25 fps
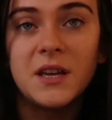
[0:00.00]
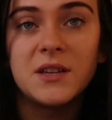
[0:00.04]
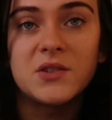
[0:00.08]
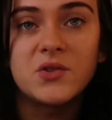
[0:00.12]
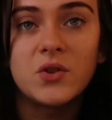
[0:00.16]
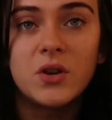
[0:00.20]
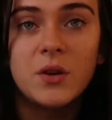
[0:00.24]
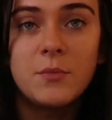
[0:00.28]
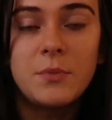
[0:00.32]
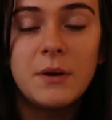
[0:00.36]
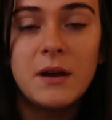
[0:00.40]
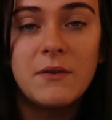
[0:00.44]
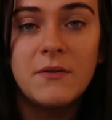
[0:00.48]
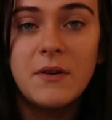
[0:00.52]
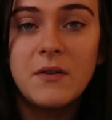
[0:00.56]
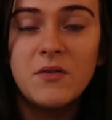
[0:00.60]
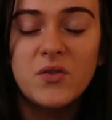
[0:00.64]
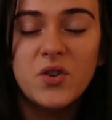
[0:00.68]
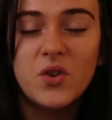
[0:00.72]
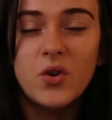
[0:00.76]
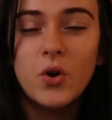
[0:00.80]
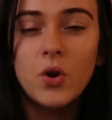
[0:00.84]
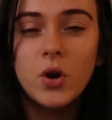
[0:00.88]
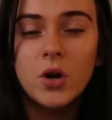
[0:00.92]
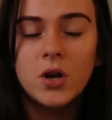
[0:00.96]
it's going to be around
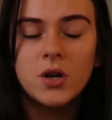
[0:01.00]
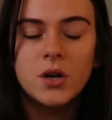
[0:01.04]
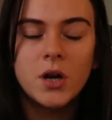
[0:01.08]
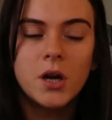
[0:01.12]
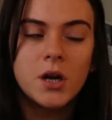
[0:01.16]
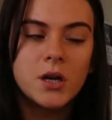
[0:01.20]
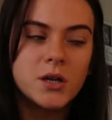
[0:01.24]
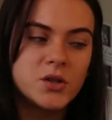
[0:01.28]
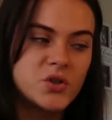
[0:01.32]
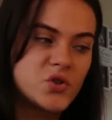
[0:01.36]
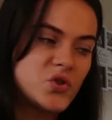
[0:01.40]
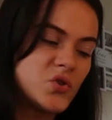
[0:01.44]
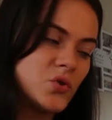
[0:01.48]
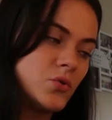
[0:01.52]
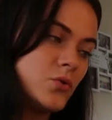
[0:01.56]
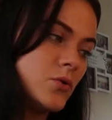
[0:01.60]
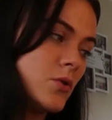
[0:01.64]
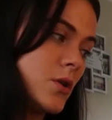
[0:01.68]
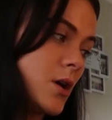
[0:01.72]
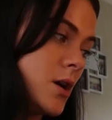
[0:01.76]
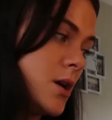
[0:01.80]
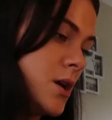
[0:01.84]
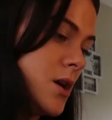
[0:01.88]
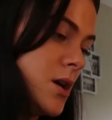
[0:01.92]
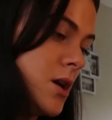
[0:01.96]
the corner,
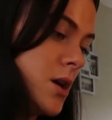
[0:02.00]
so